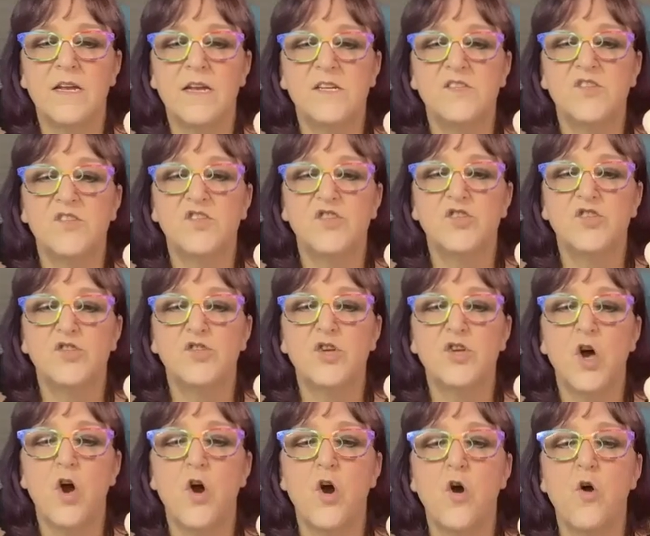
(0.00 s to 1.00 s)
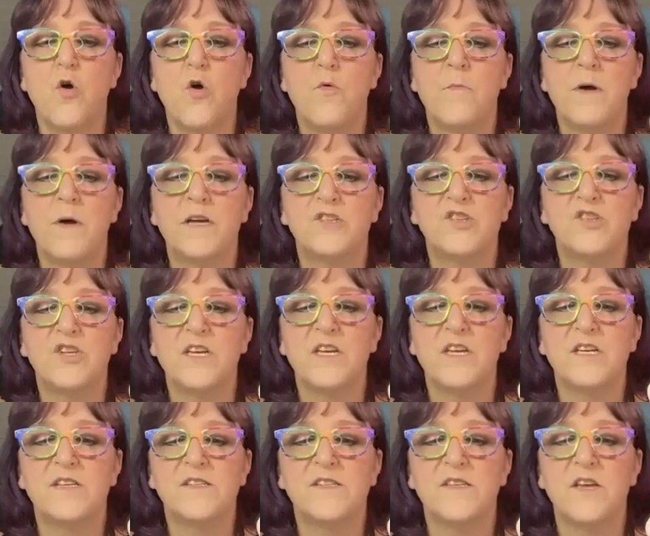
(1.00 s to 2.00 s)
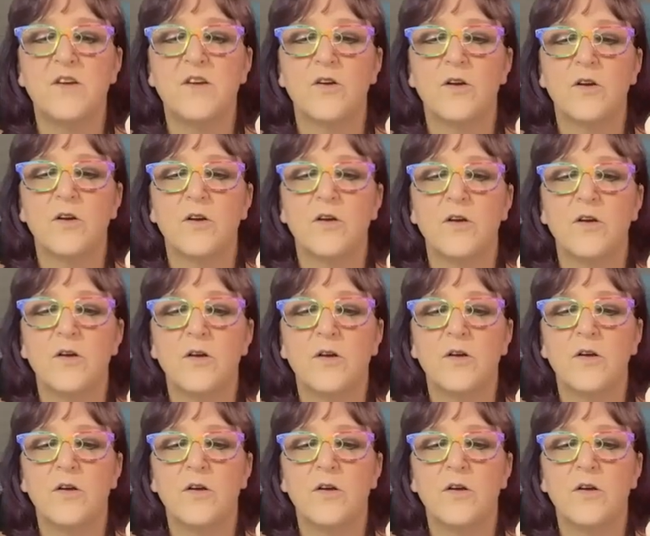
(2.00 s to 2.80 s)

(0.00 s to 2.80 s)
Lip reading: And it's so much easier,